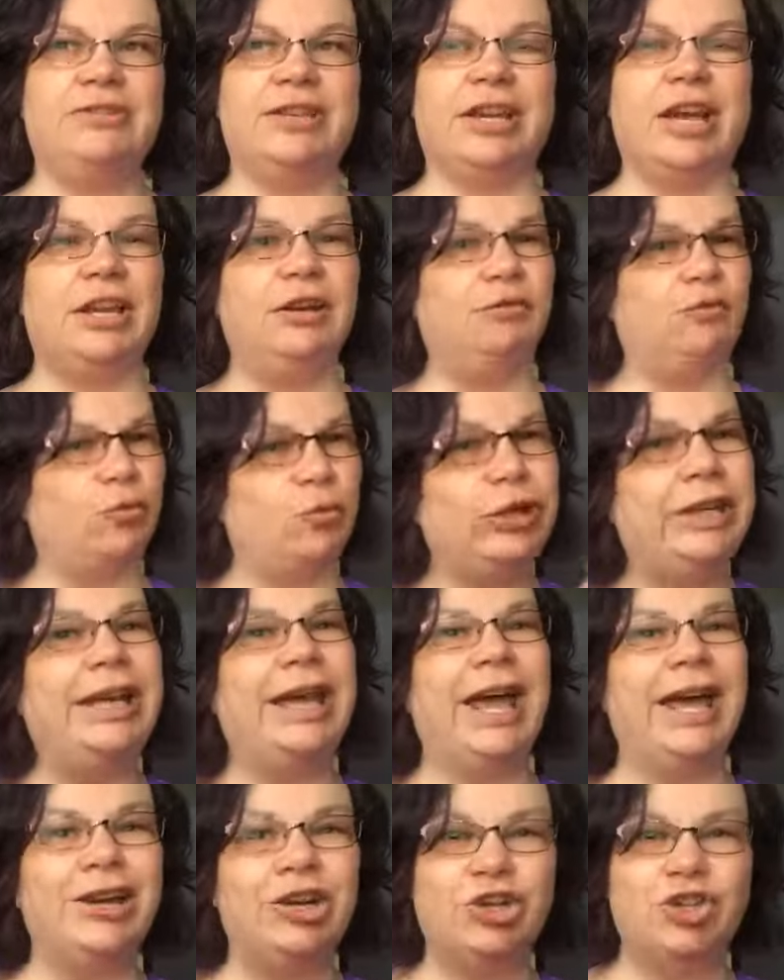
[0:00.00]
to kind of
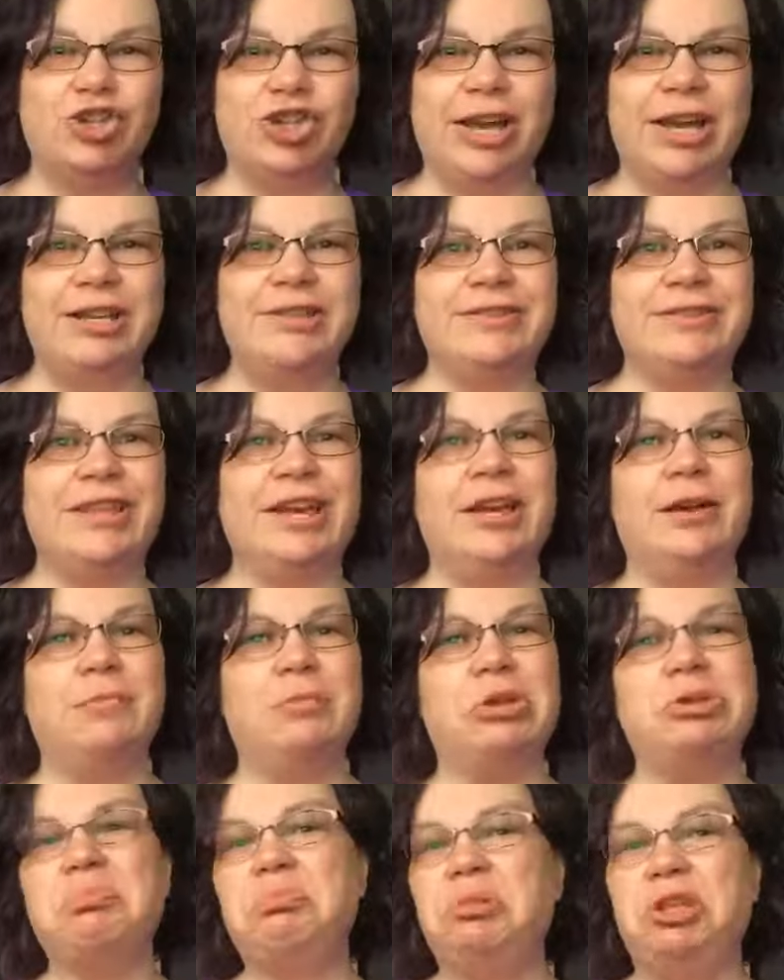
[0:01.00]
re-energize
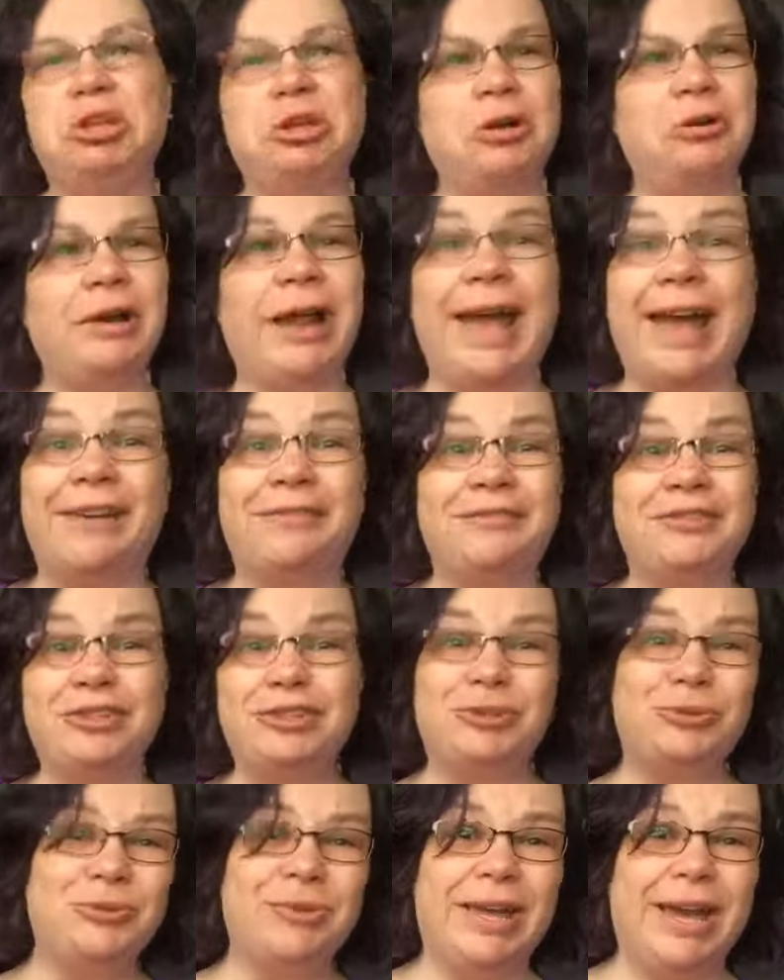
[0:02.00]
them. You don't have to
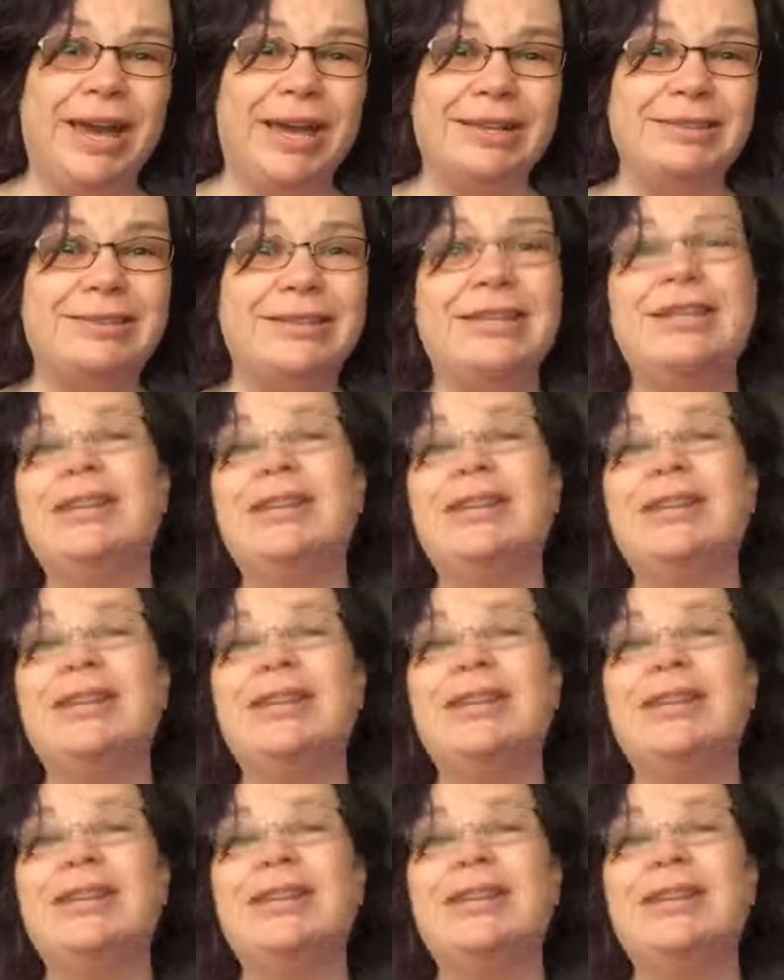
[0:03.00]
do that.